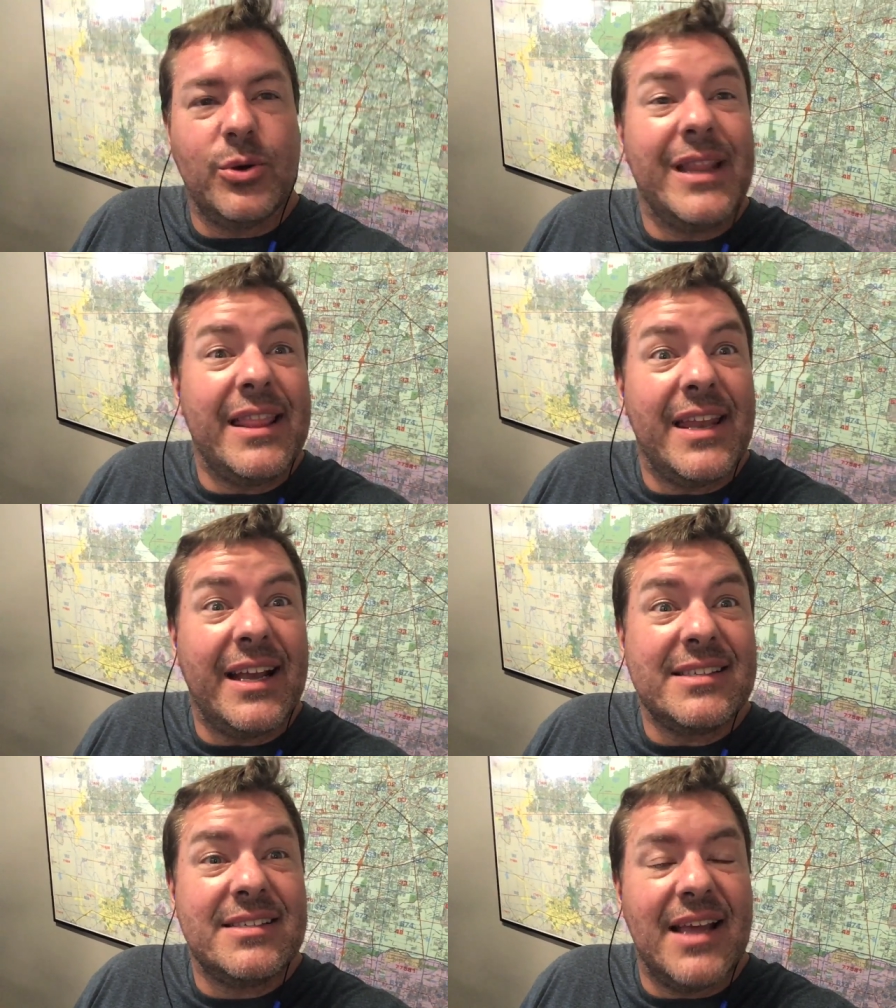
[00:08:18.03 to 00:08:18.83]
And then the
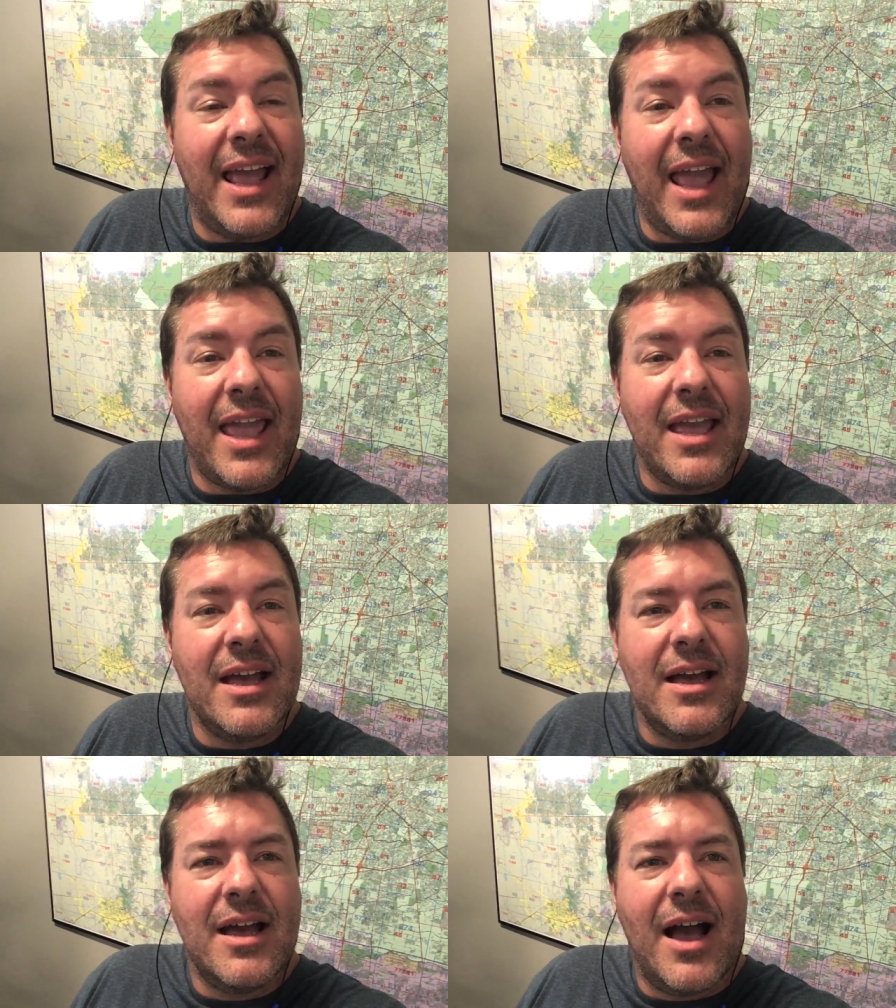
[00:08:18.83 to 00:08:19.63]
next day,
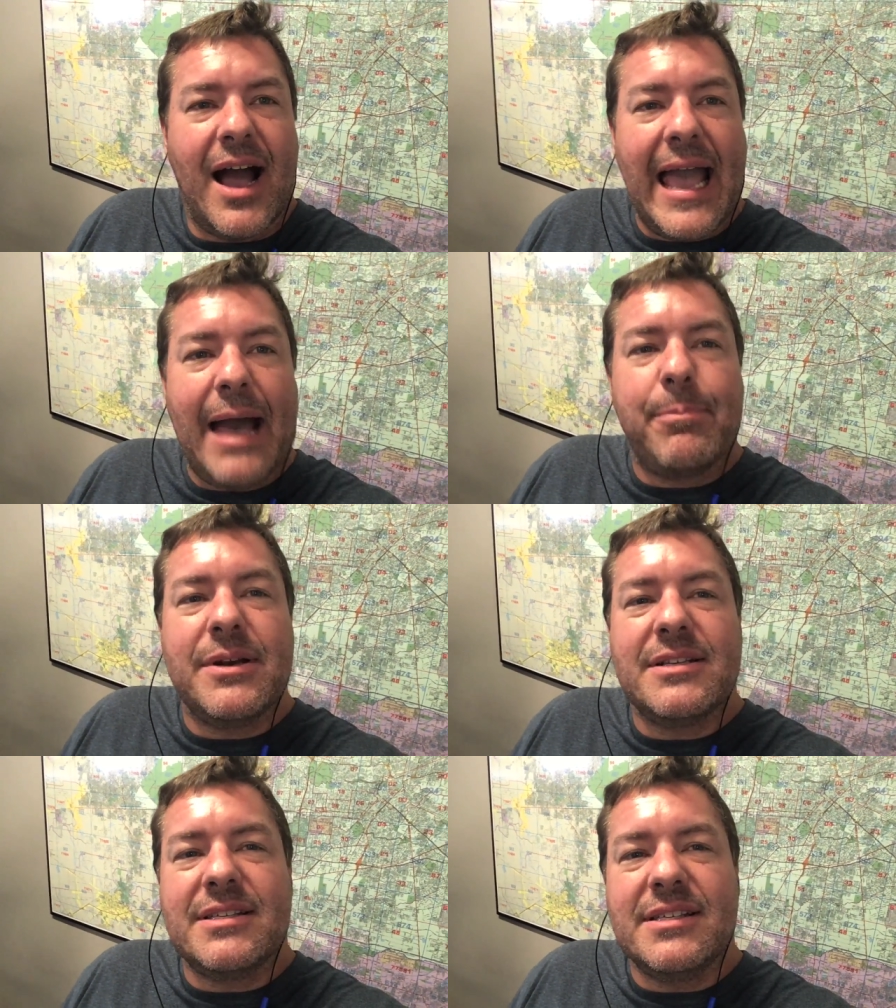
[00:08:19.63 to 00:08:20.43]
I happened
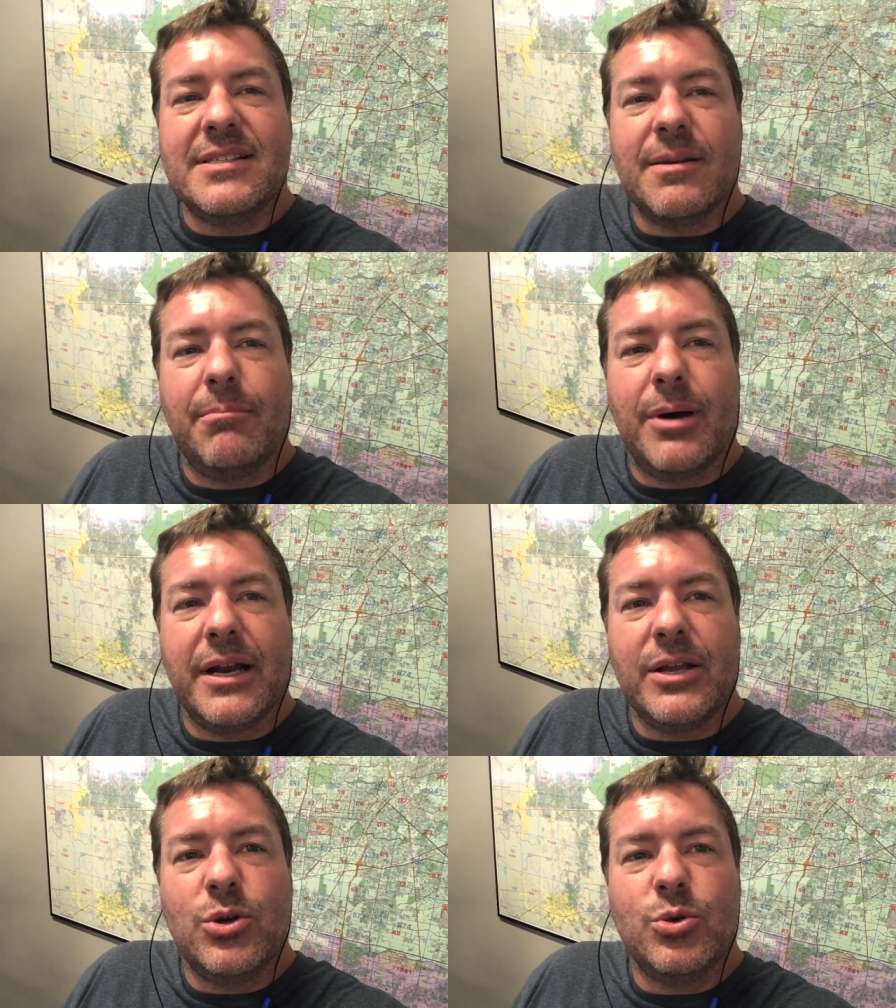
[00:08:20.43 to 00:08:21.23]
to see
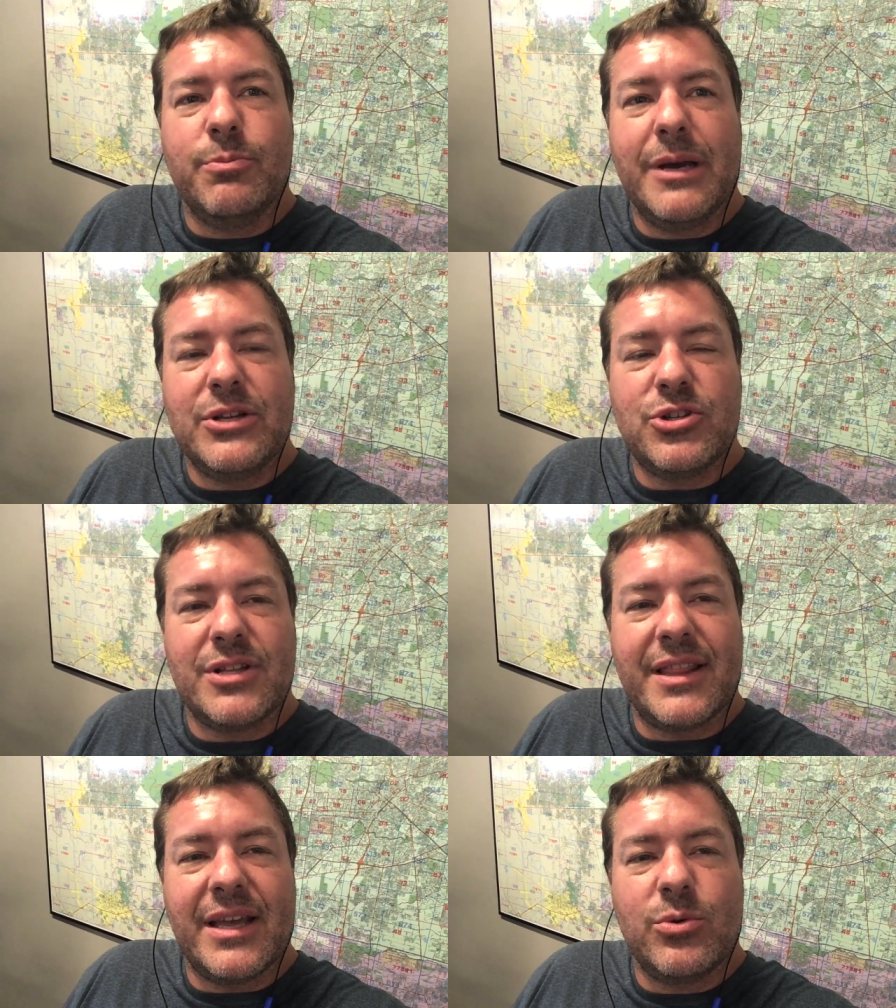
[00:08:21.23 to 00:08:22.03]
somebody who mentioned
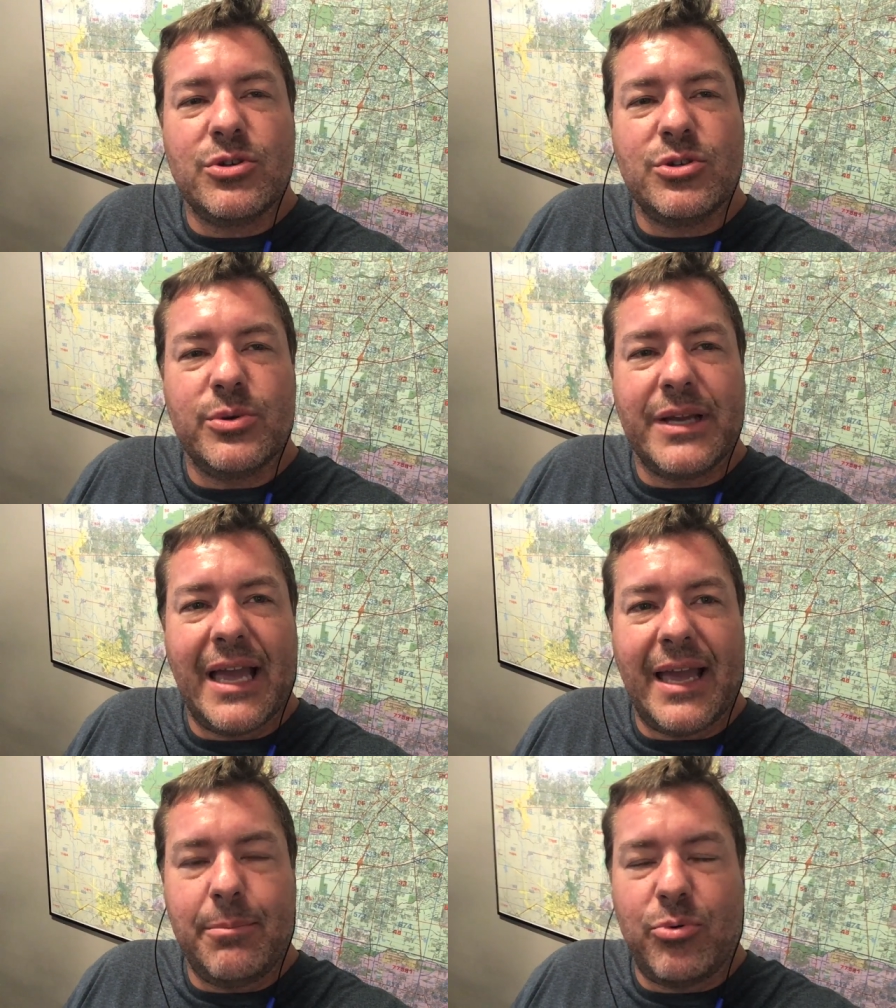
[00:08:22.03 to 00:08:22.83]
that they were doing
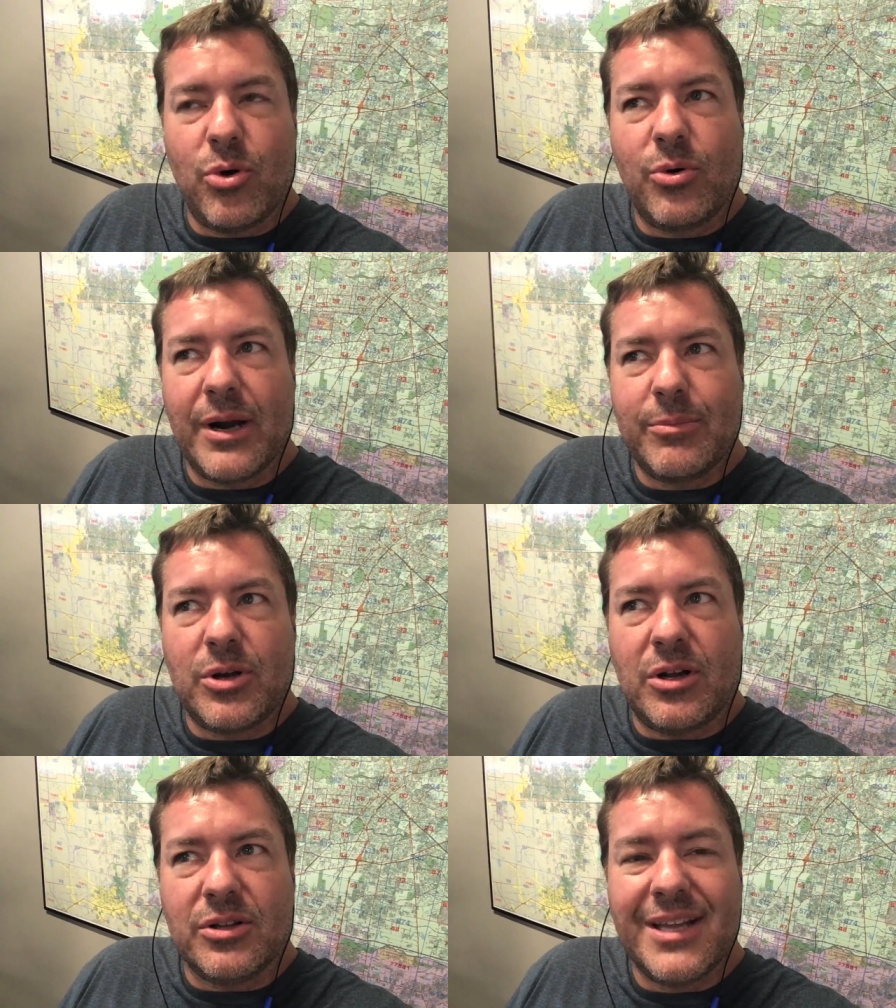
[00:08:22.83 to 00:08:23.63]
a program
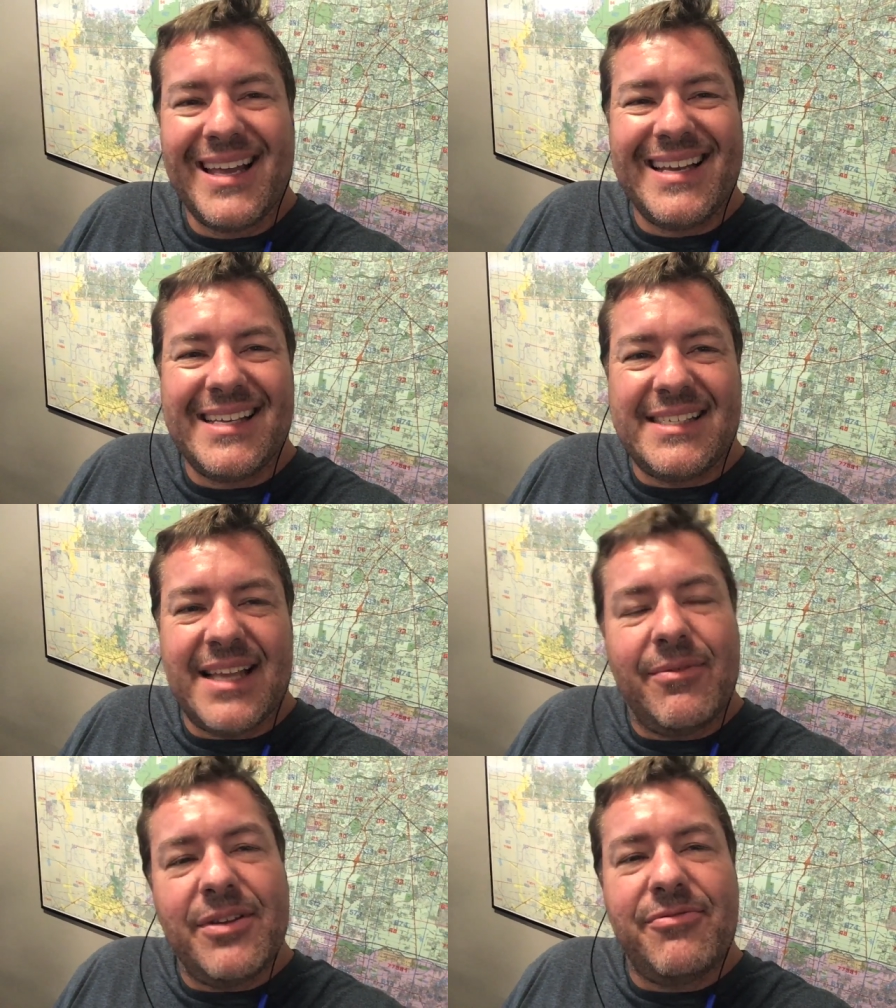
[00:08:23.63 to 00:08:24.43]
called
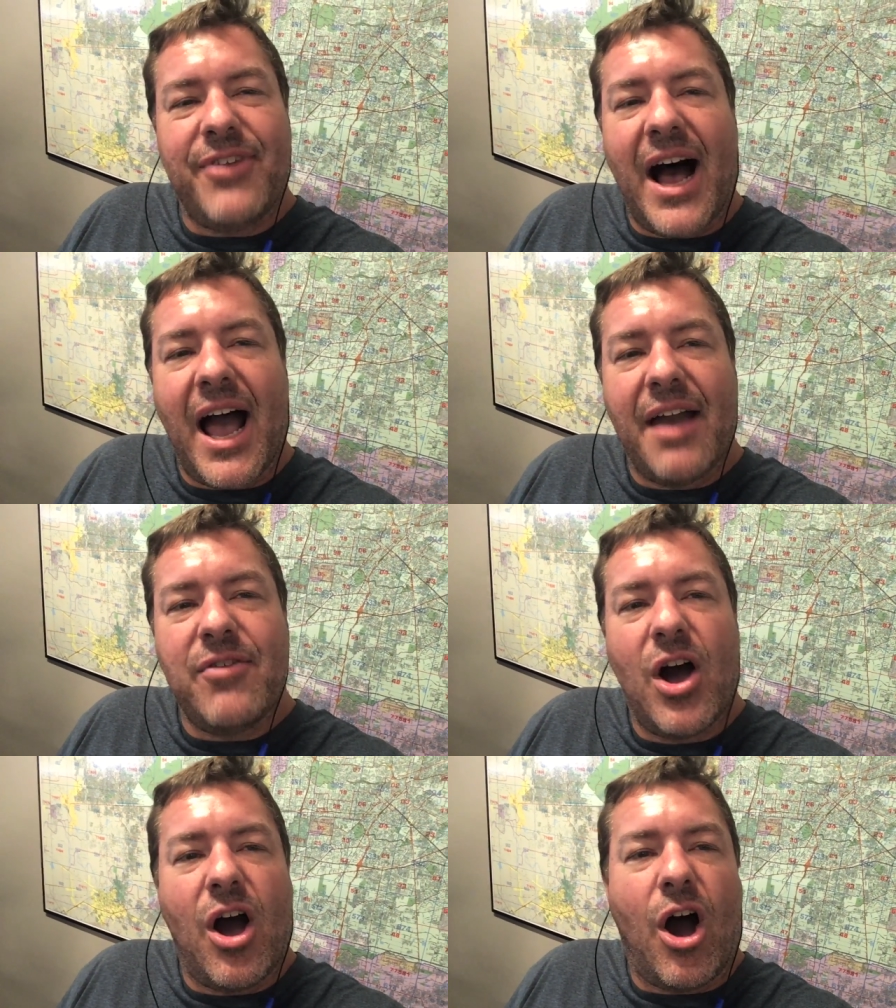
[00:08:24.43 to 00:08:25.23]
75
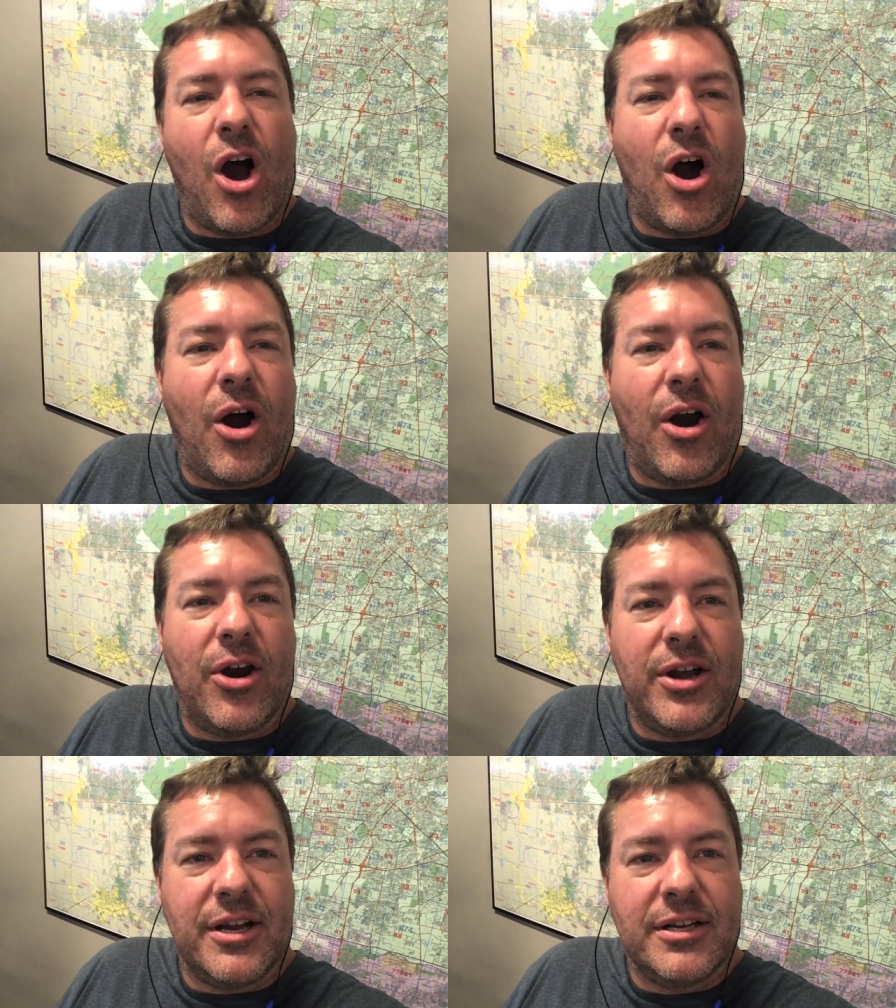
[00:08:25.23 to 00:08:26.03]

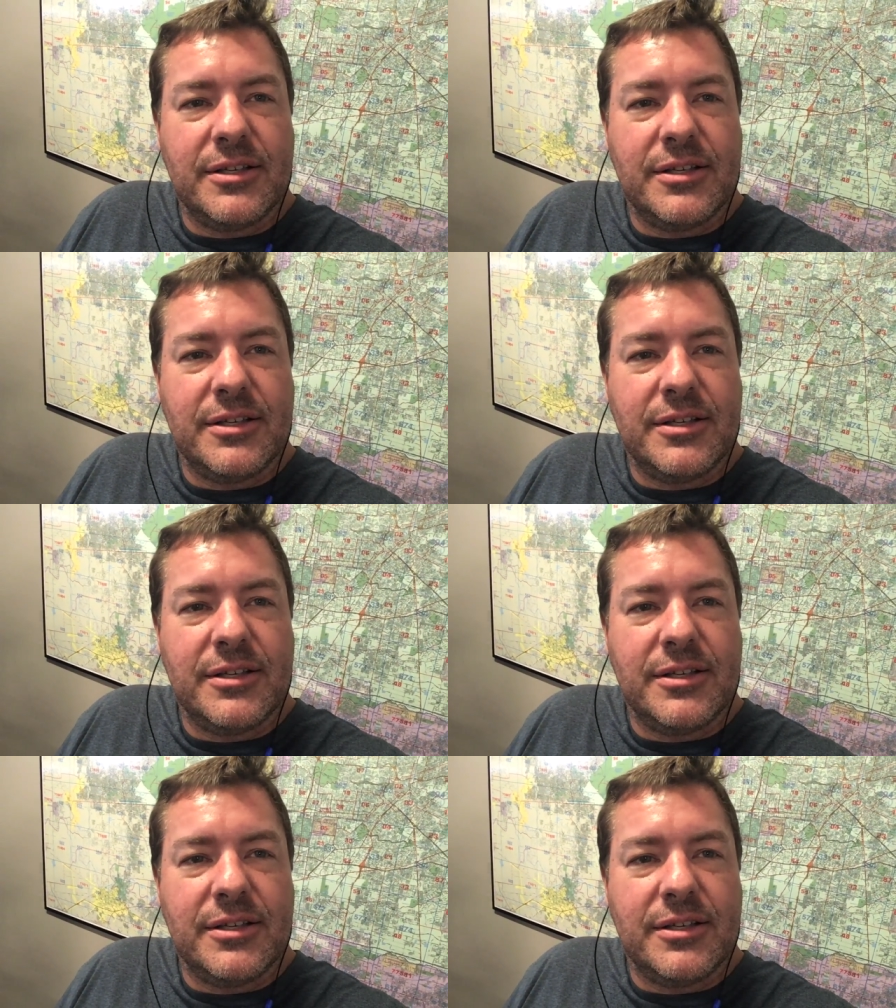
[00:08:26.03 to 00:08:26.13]
Hard.